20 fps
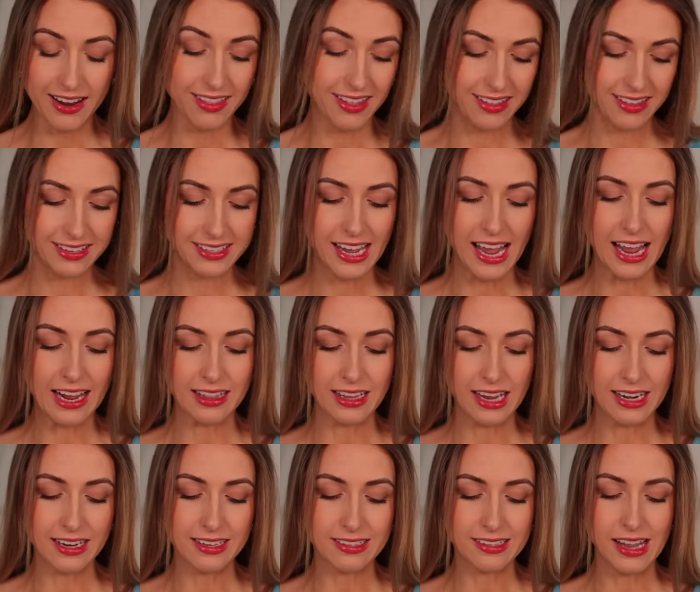And then the
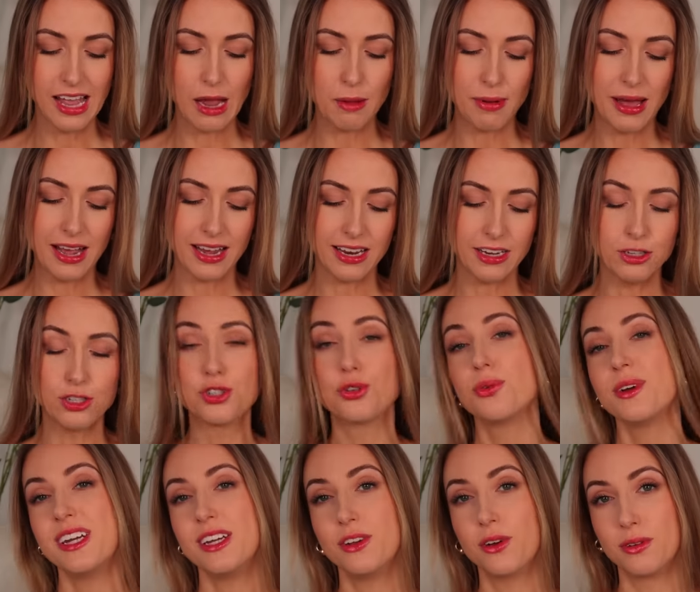tagline is lie back and
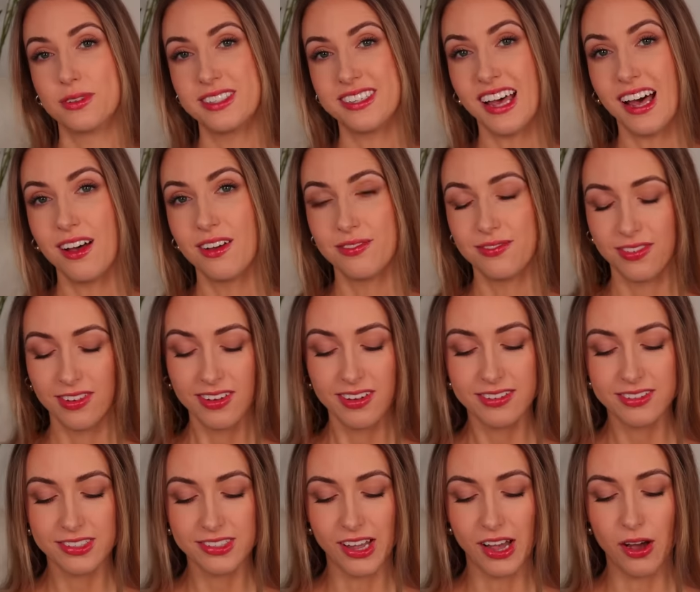treat yourself.
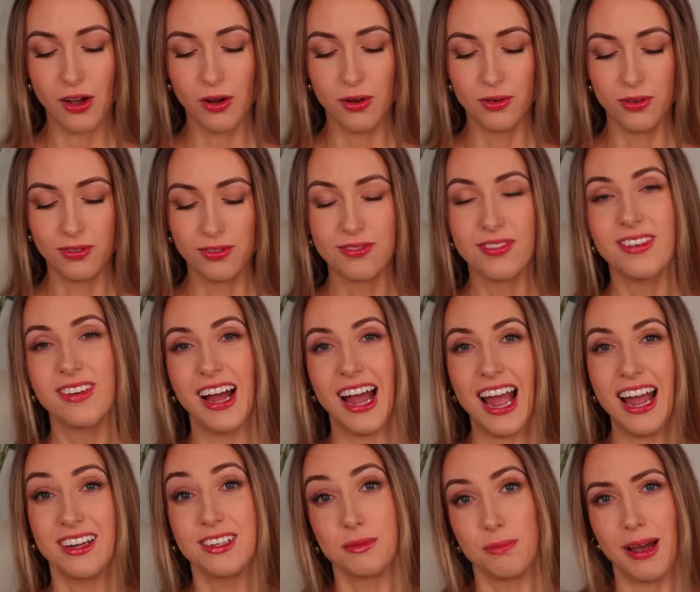So I
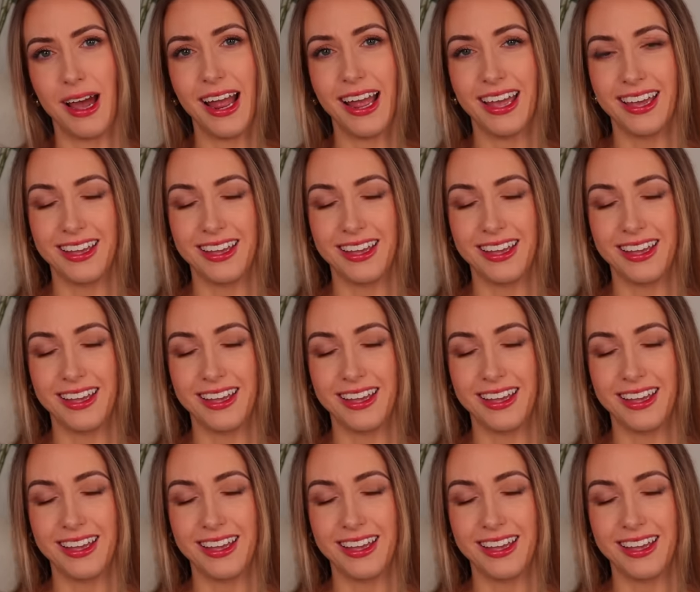had to buy